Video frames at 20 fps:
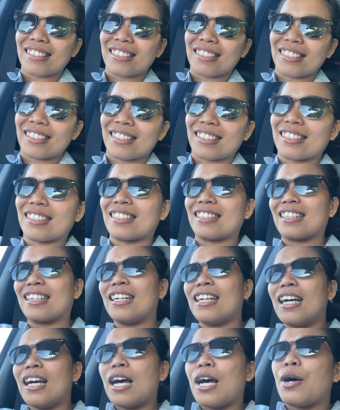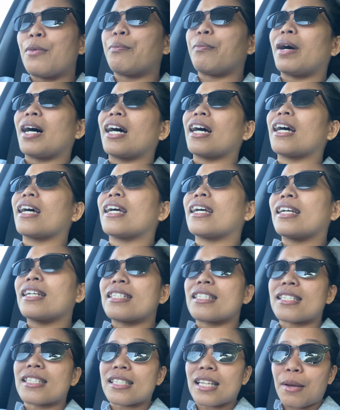Yeah,
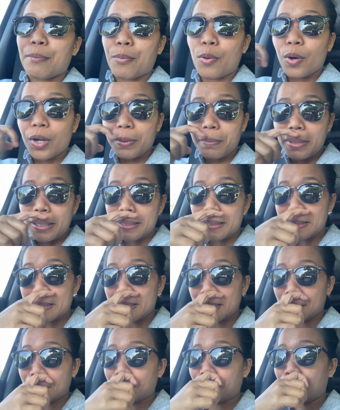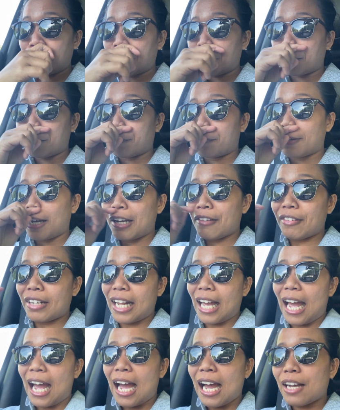my appointment is at 4:05
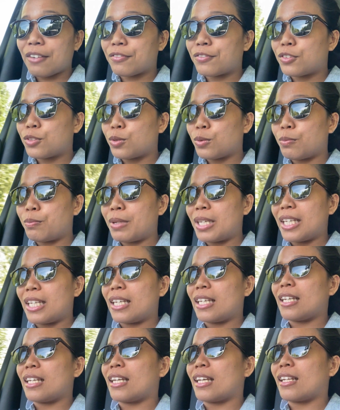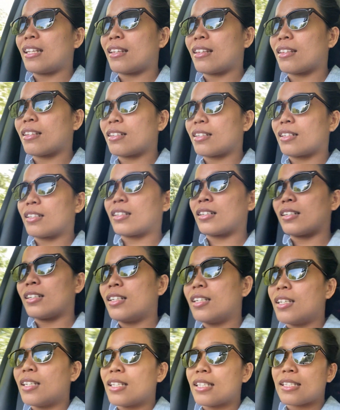and I have to be in the
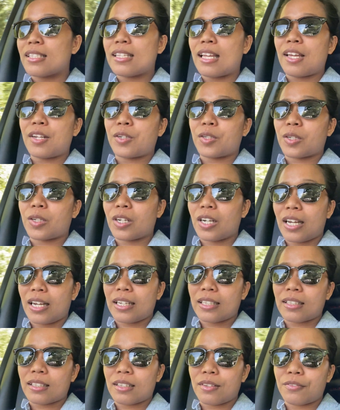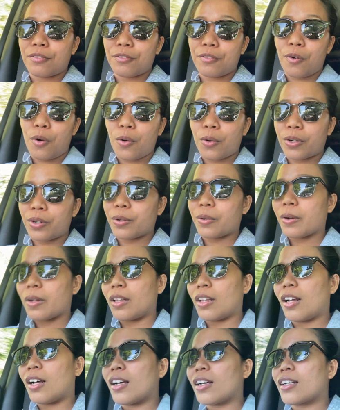center at 4
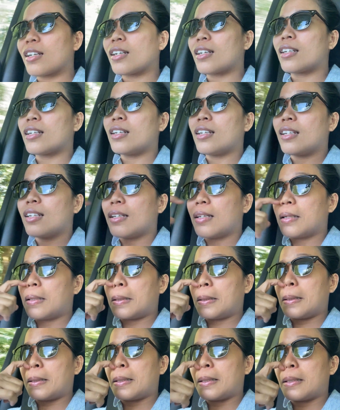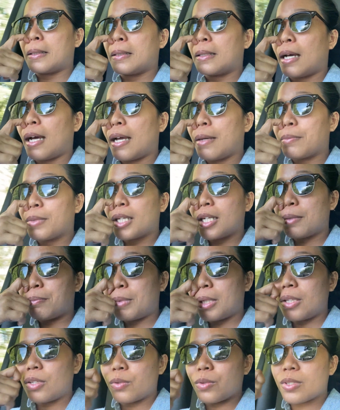o'clock. And I'm gonna
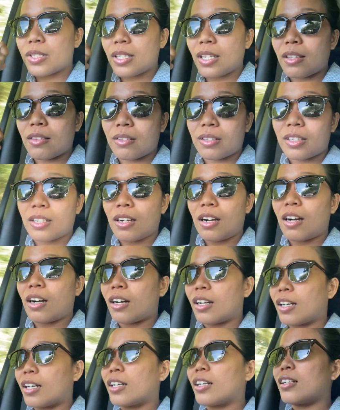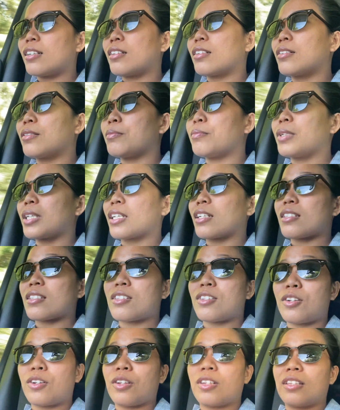be using their car
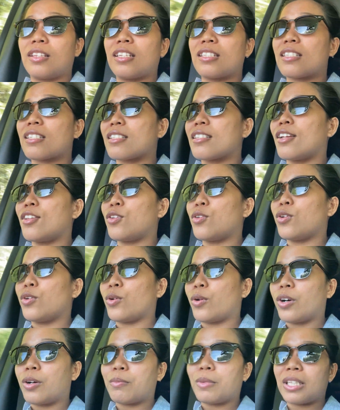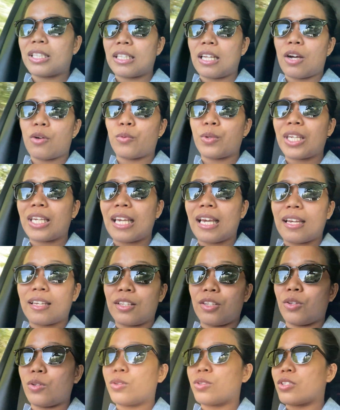because this is the new normal now. We
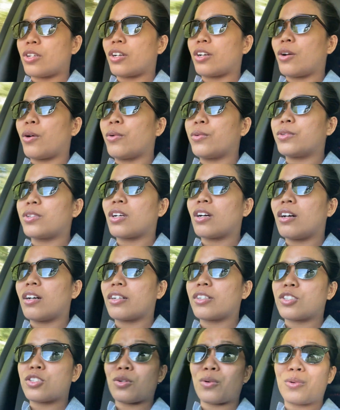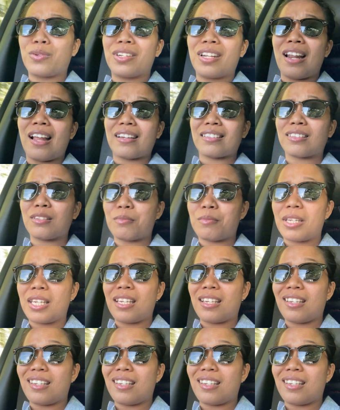can't use our own car, so good luck to me.